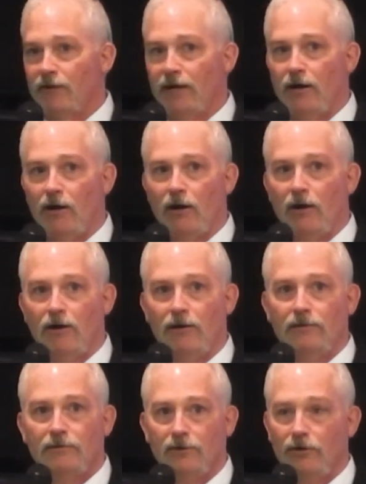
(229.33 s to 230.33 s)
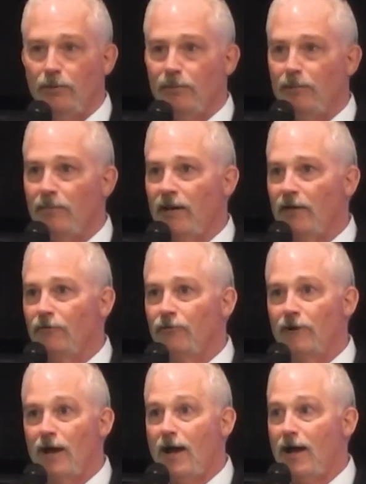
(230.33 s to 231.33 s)
they're going to be men or
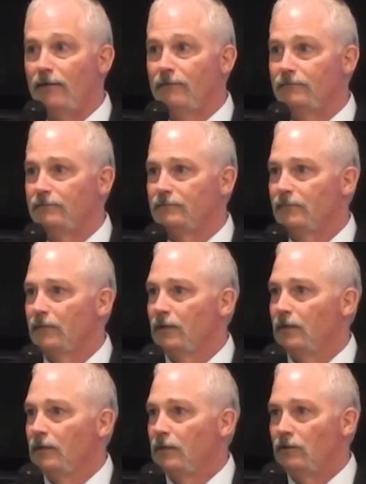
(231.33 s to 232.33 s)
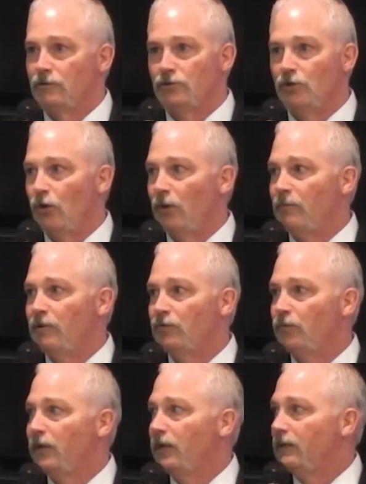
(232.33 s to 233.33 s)
they're not. There's no in
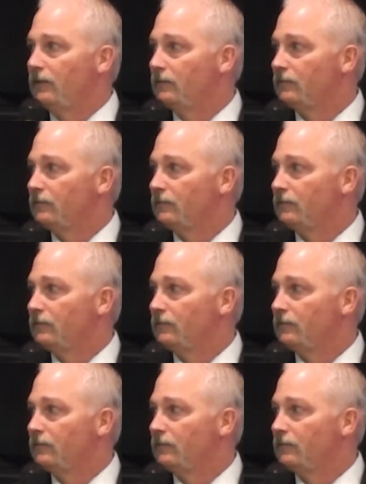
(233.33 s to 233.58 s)
between.